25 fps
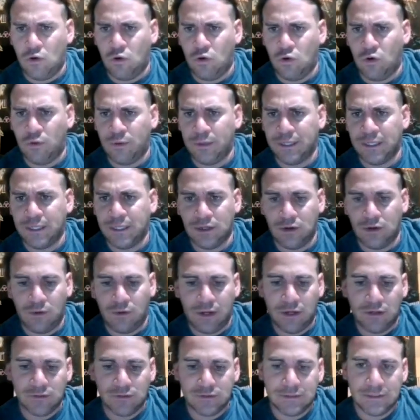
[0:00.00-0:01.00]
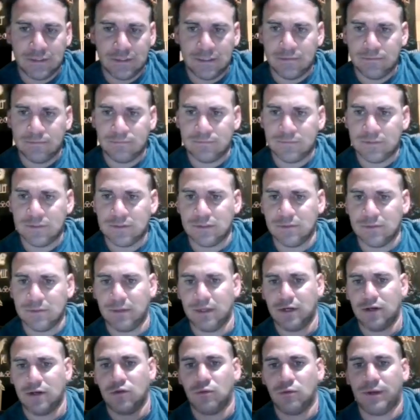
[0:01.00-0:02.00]
or we can go LT. Doesn't
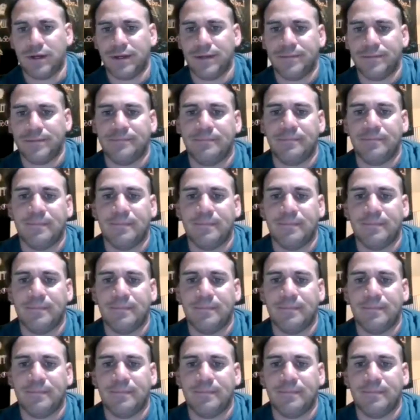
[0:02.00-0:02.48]
matter the way.